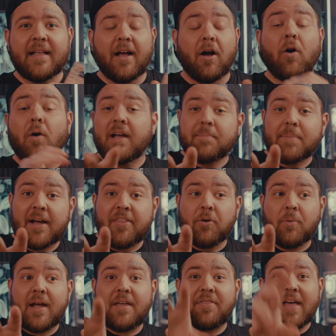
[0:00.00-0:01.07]
Oh, and by the
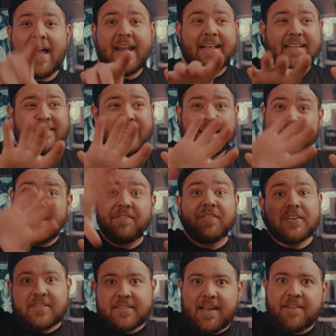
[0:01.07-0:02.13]
way, that is like in
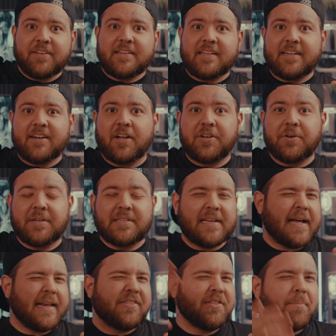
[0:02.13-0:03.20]
the 1700s,
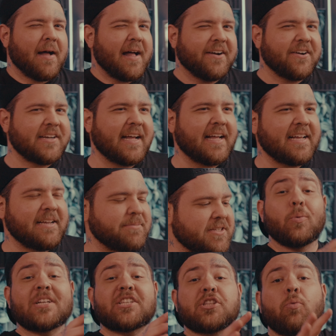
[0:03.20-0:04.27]
not in the modern times.
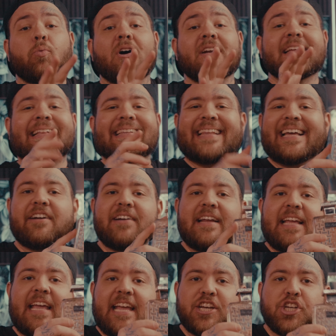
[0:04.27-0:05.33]
What's the one
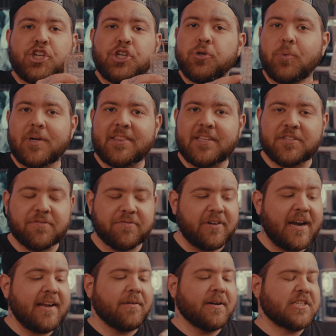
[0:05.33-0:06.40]
glaring issue with this
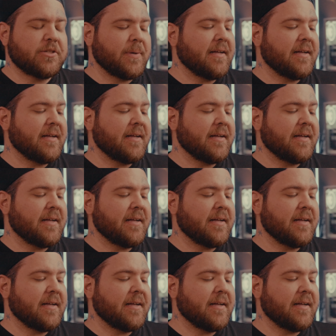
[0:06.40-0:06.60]
fragrance?